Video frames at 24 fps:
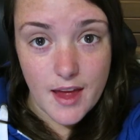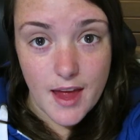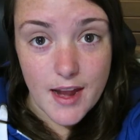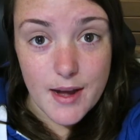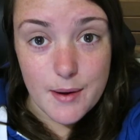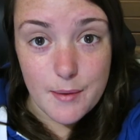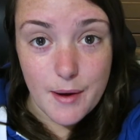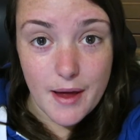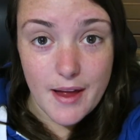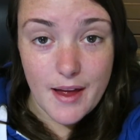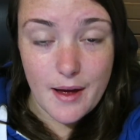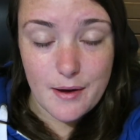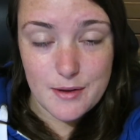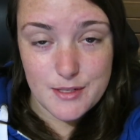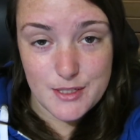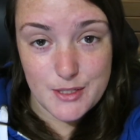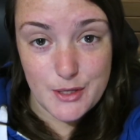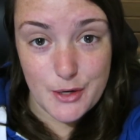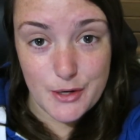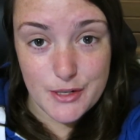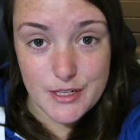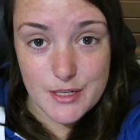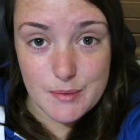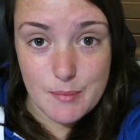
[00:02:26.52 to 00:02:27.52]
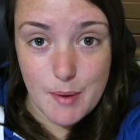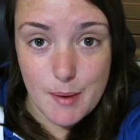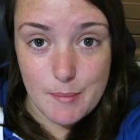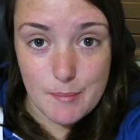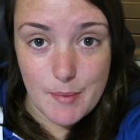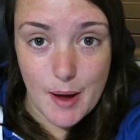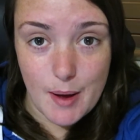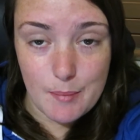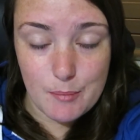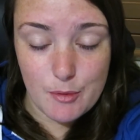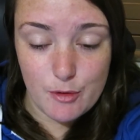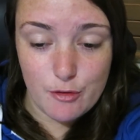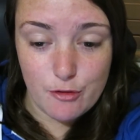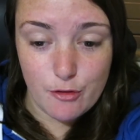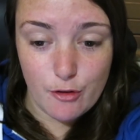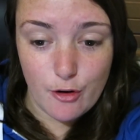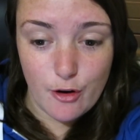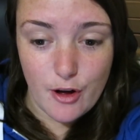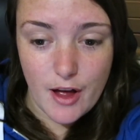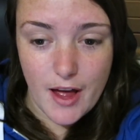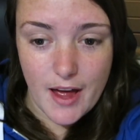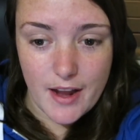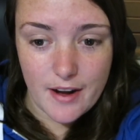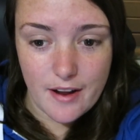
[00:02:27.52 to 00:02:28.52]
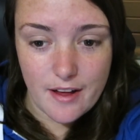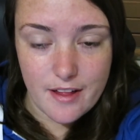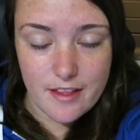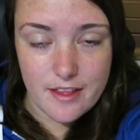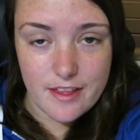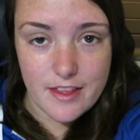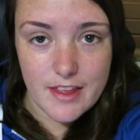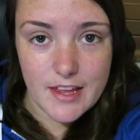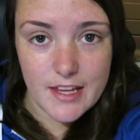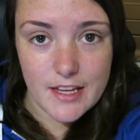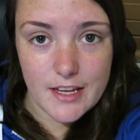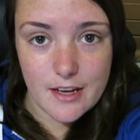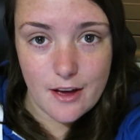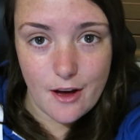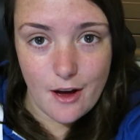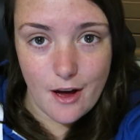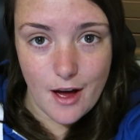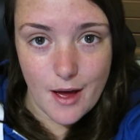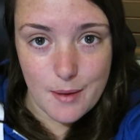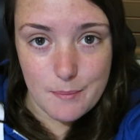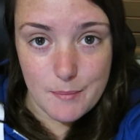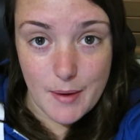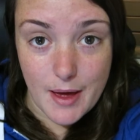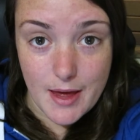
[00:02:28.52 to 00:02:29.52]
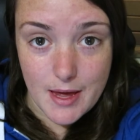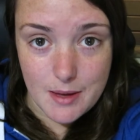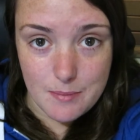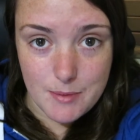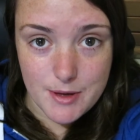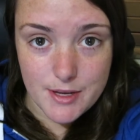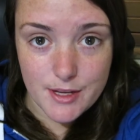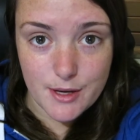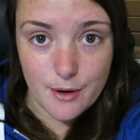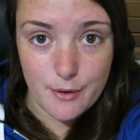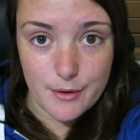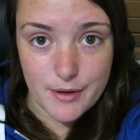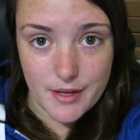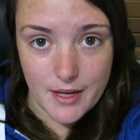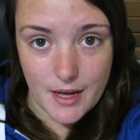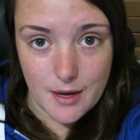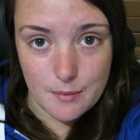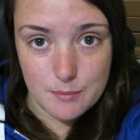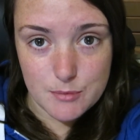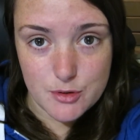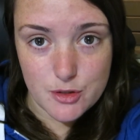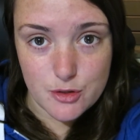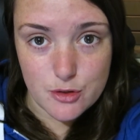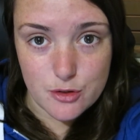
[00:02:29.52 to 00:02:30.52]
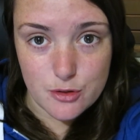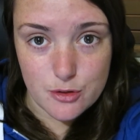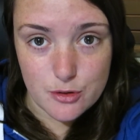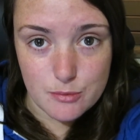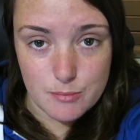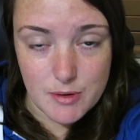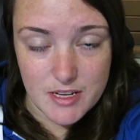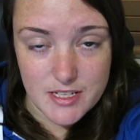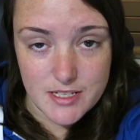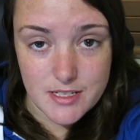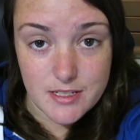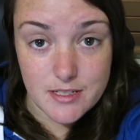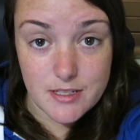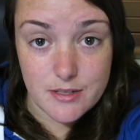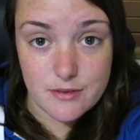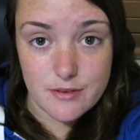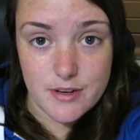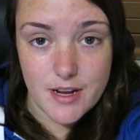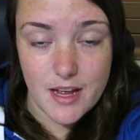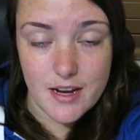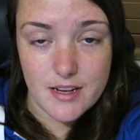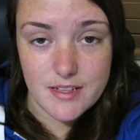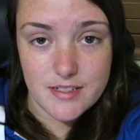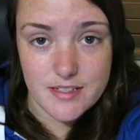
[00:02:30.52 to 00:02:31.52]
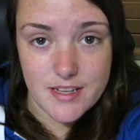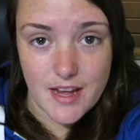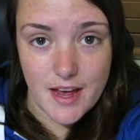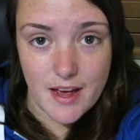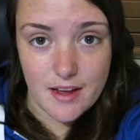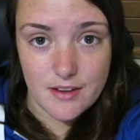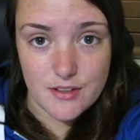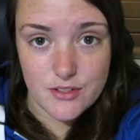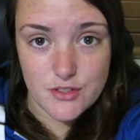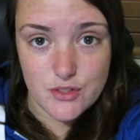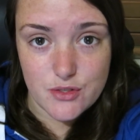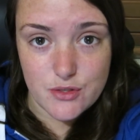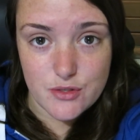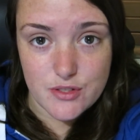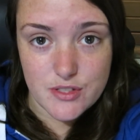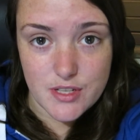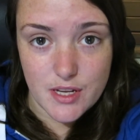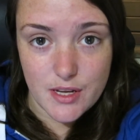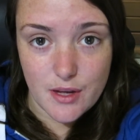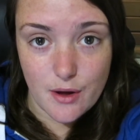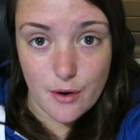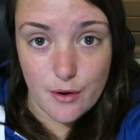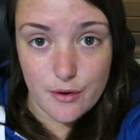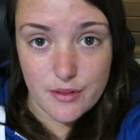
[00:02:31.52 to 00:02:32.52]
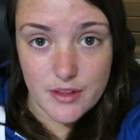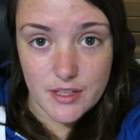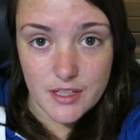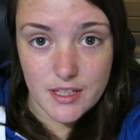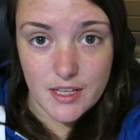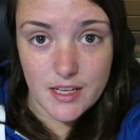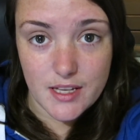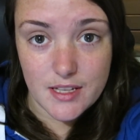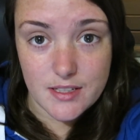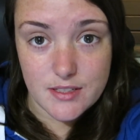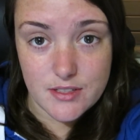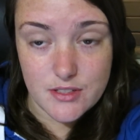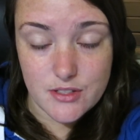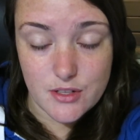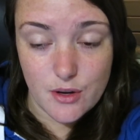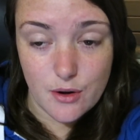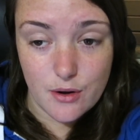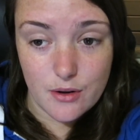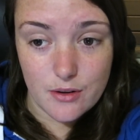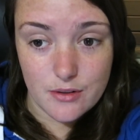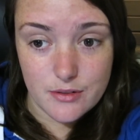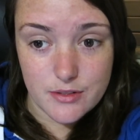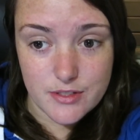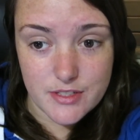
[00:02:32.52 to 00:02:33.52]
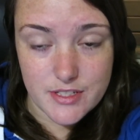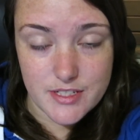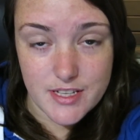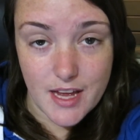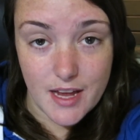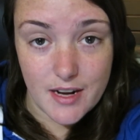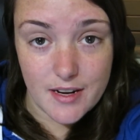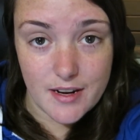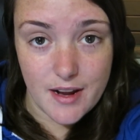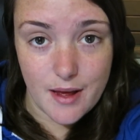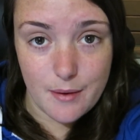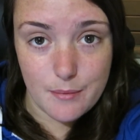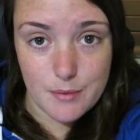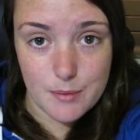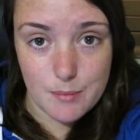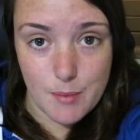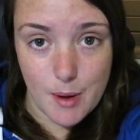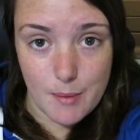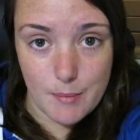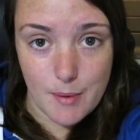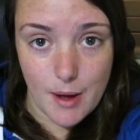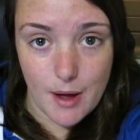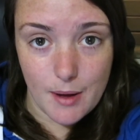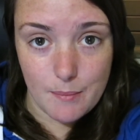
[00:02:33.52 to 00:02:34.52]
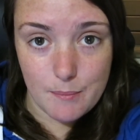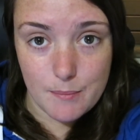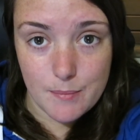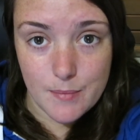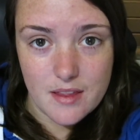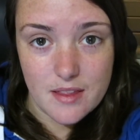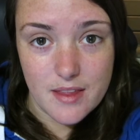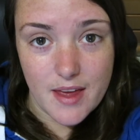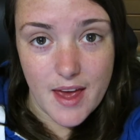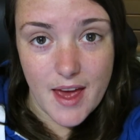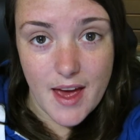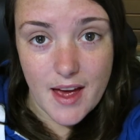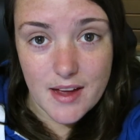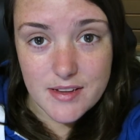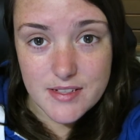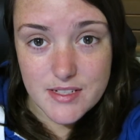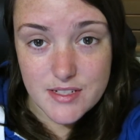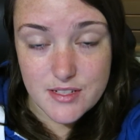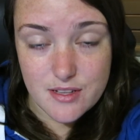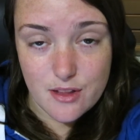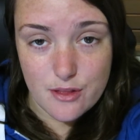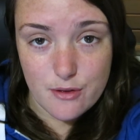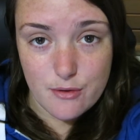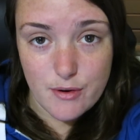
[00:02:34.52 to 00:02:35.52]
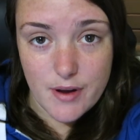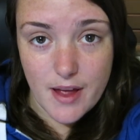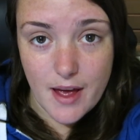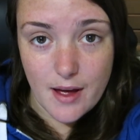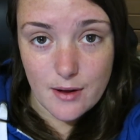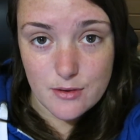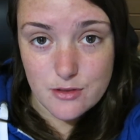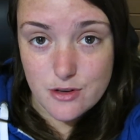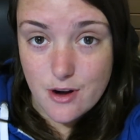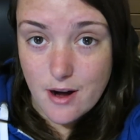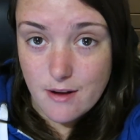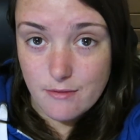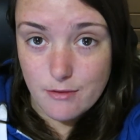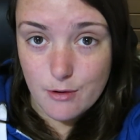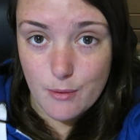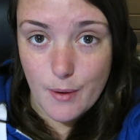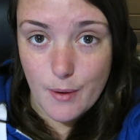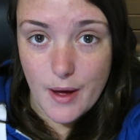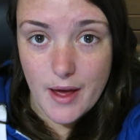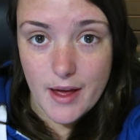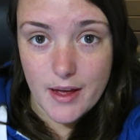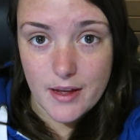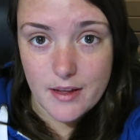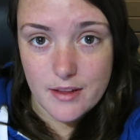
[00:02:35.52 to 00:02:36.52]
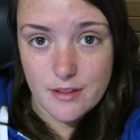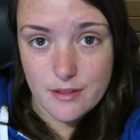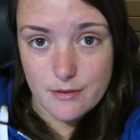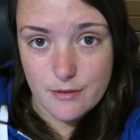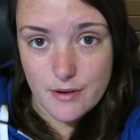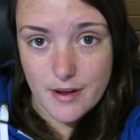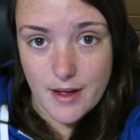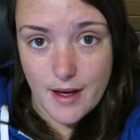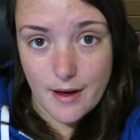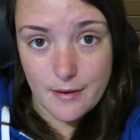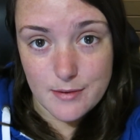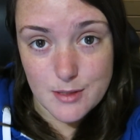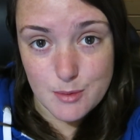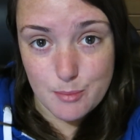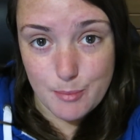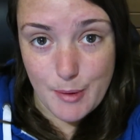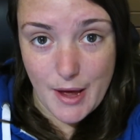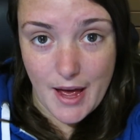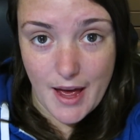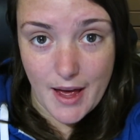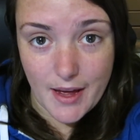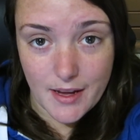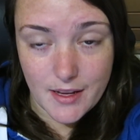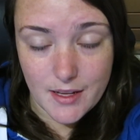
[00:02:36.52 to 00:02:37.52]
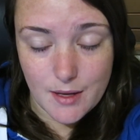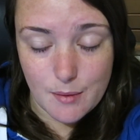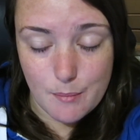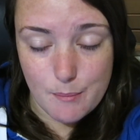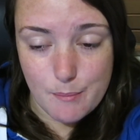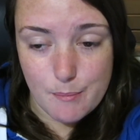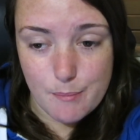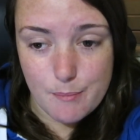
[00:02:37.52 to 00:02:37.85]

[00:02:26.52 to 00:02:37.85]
Anyway, I was talking to my mum before, and I think I may be going up to my sister Rhiannon's house to see her and the kids on Saturday with my mum. Their house is a 3-hour drive away, 3 hours back.